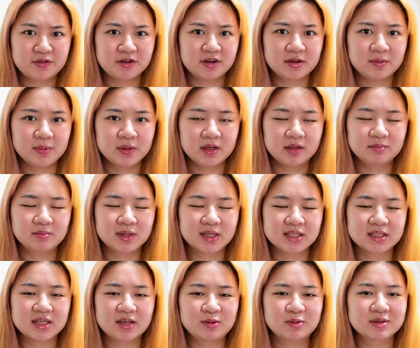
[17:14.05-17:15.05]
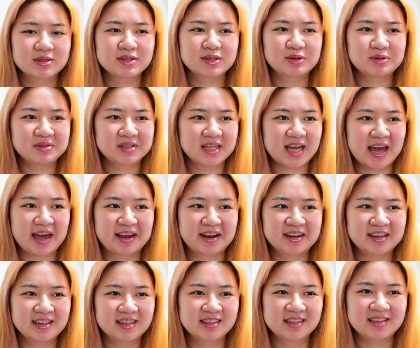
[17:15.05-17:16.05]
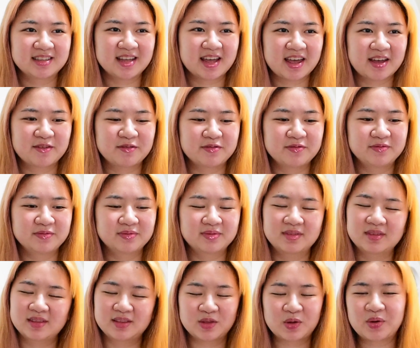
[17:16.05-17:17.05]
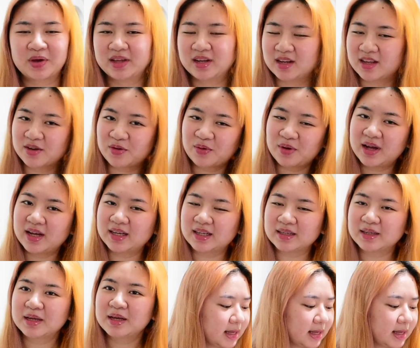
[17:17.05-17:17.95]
for a bit because I was so tired. I have no idea why.